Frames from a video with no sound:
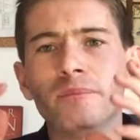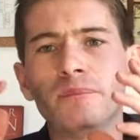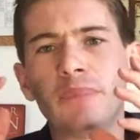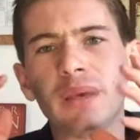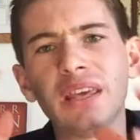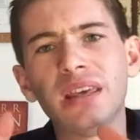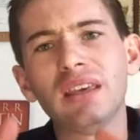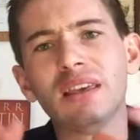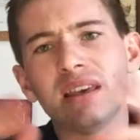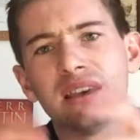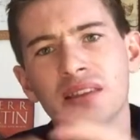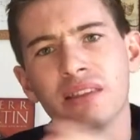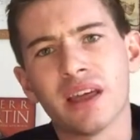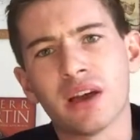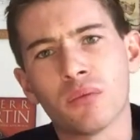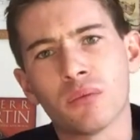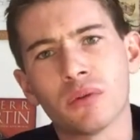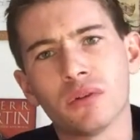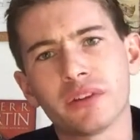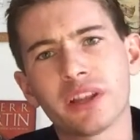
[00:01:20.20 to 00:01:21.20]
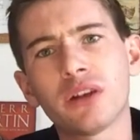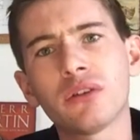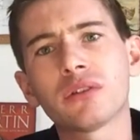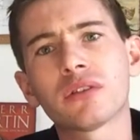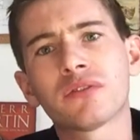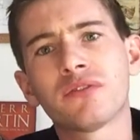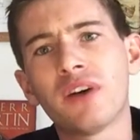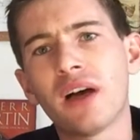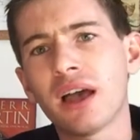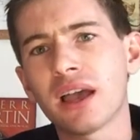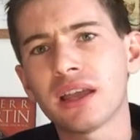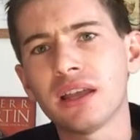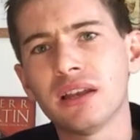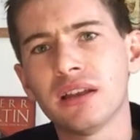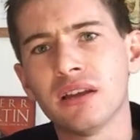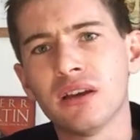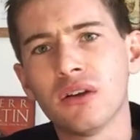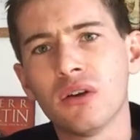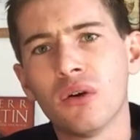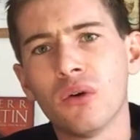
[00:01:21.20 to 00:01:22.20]
be in that world. It'll
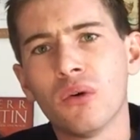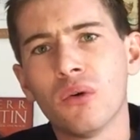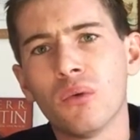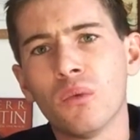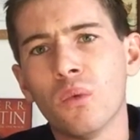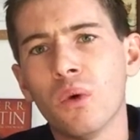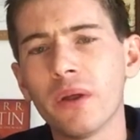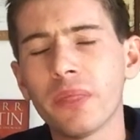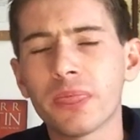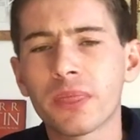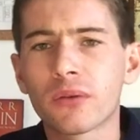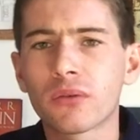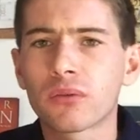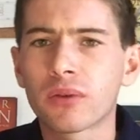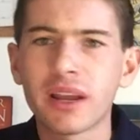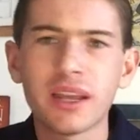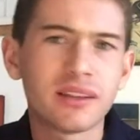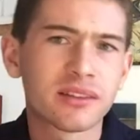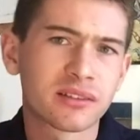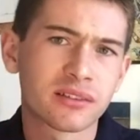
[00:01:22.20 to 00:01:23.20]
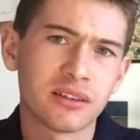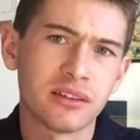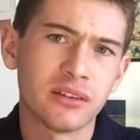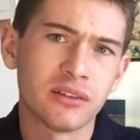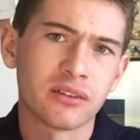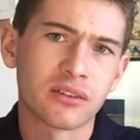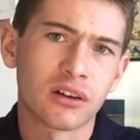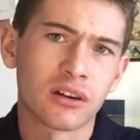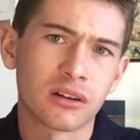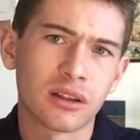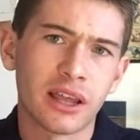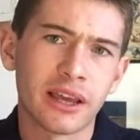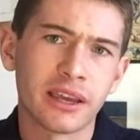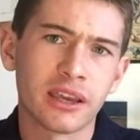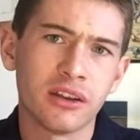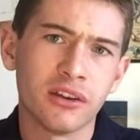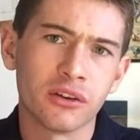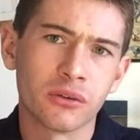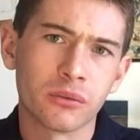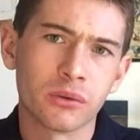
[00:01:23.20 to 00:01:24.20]
define what the races are
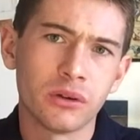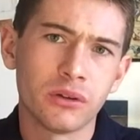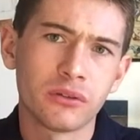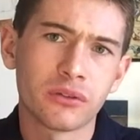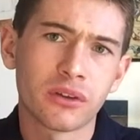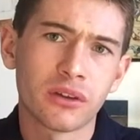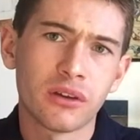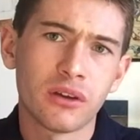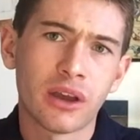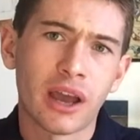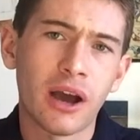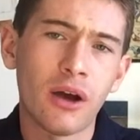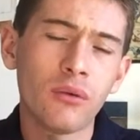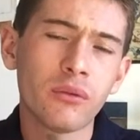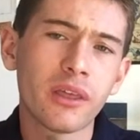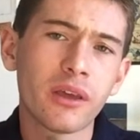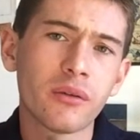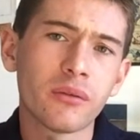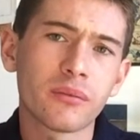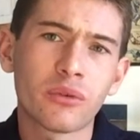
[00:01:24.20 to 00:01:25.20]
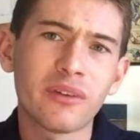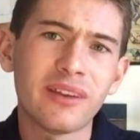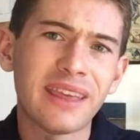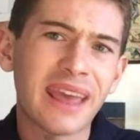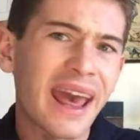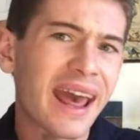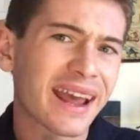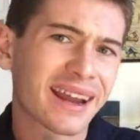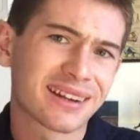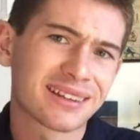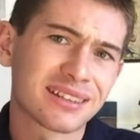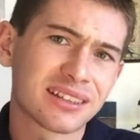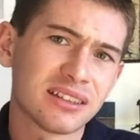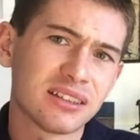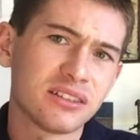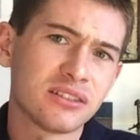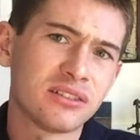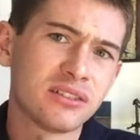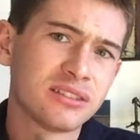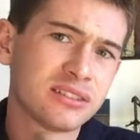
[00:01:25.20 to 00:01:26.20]
like in your world, how they react
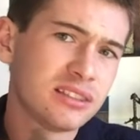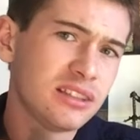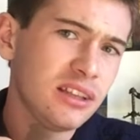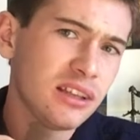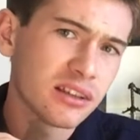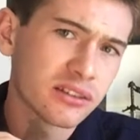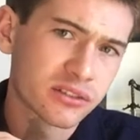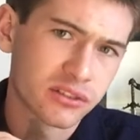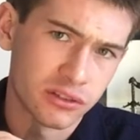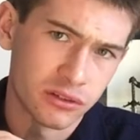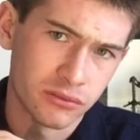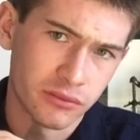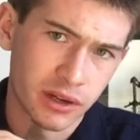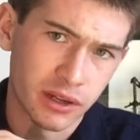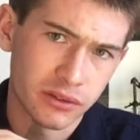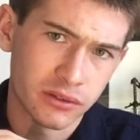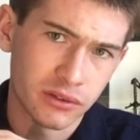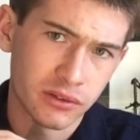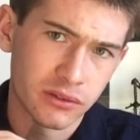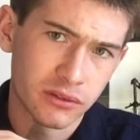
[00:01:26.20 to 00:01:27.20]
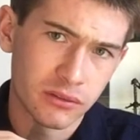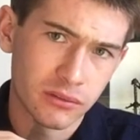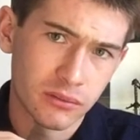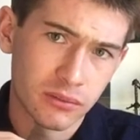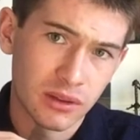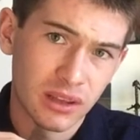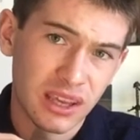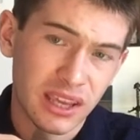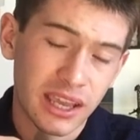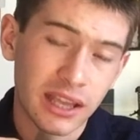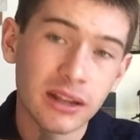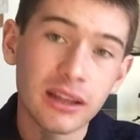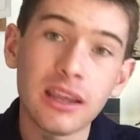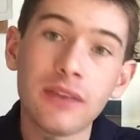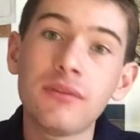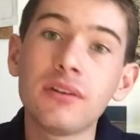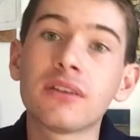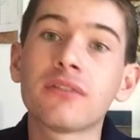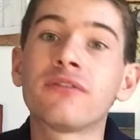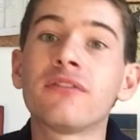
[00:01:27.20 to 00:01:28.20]
to seeing certain races. It'll
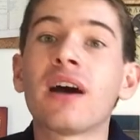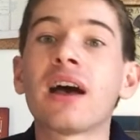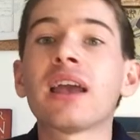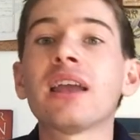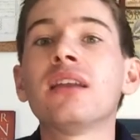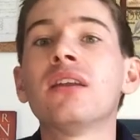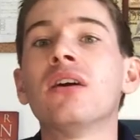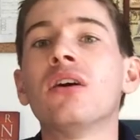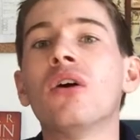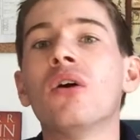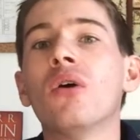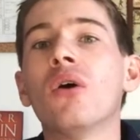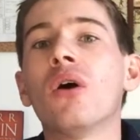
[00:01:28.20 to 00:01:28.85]
even define